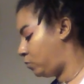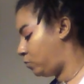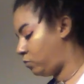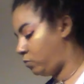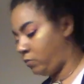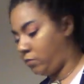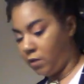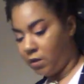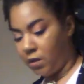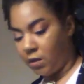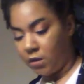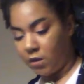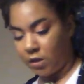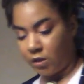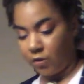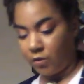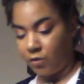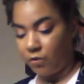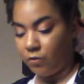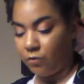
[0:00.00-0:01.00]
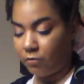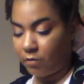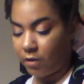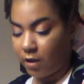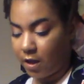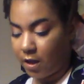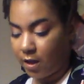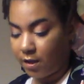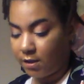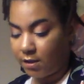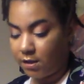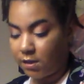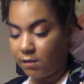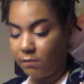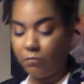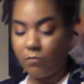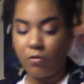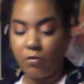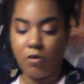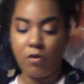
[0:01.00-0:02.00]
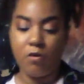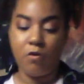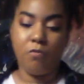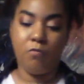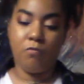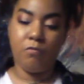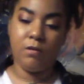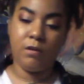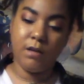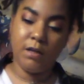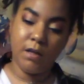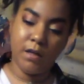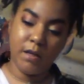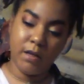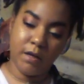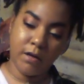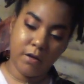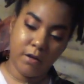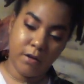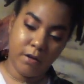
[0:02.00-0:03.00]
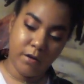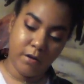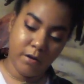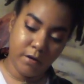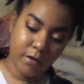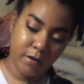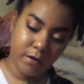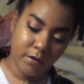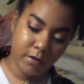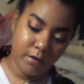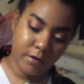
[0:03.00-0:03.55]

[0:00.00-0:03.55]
Going to add some gold glitter.